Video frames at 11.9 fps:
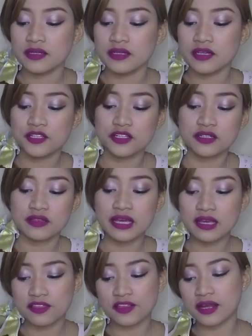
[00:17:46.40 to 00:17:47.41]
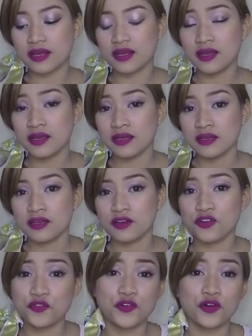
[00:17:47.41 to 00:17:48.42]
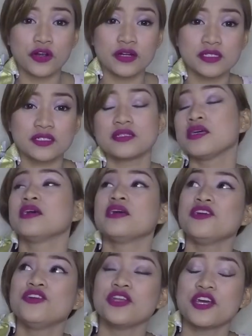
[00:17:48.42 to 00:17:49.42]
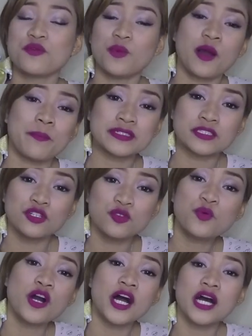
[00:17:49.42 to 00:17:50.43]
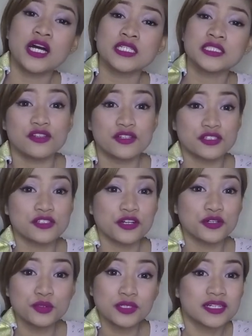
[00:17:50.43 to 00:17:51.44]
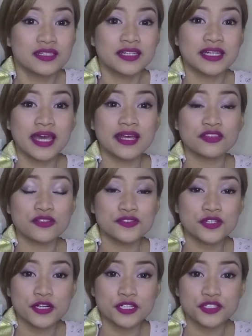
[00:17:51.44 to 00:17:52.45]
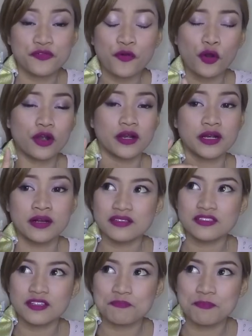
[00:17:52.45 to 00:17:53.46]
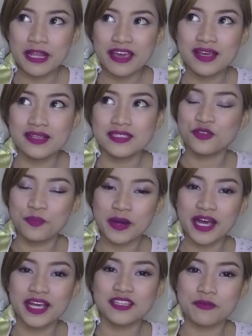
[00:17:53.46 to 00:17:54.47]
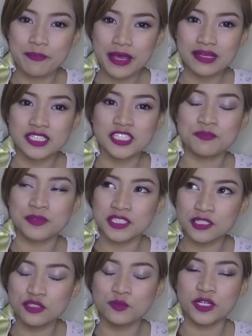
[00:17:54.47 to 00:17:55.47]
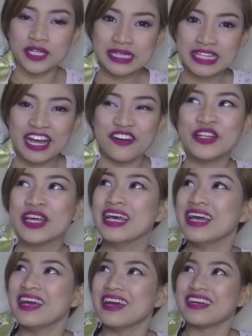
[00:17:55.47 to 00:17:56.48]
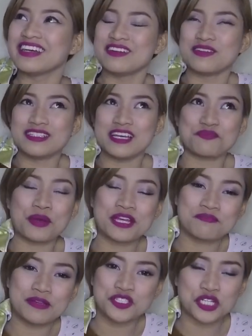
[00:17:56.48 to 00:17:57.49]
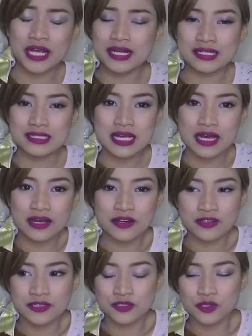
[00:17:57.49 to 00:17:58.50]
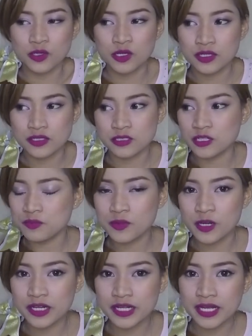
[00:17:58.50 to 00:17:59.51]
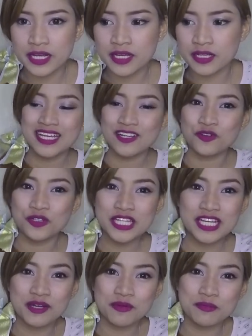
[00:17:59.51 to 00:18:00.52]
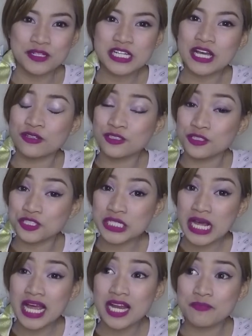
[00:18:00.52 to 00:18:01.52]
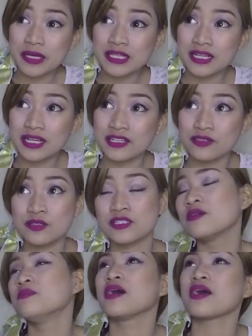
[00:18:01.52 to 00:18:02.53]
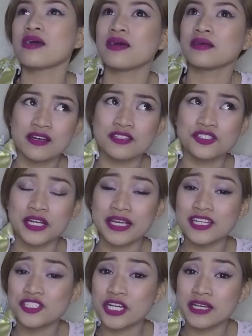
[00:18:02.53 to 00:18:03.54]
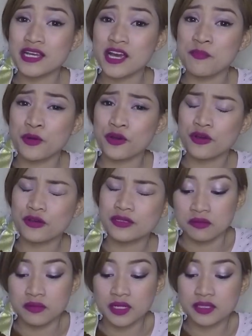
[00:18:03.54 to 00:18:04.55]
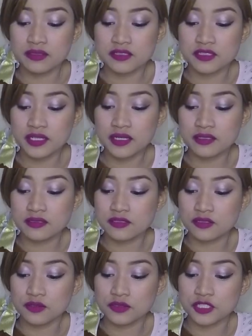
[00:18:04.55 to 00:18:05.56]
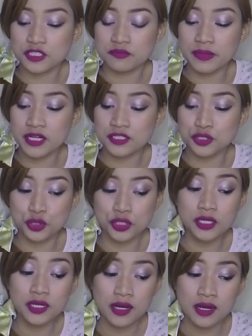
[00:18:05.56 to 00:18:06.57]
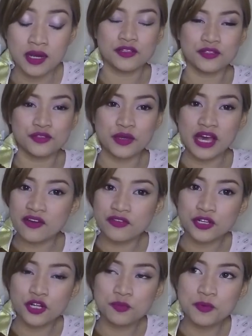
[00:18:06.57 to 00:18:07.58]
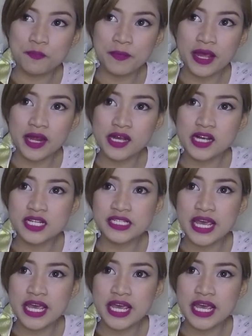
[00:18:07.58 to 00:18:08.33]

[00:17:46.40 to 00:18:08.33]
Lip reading: In your day 3, of course, yun na yung mga pasalubonghan. Use your Google again to search for the place to buy the best pasalubong in town. That might be Chinatown or some market. Kung naman masyadong social, pwede ka na dun sa mga changi-changi abroad. Well, that's it. So just make sure to have it all prepared.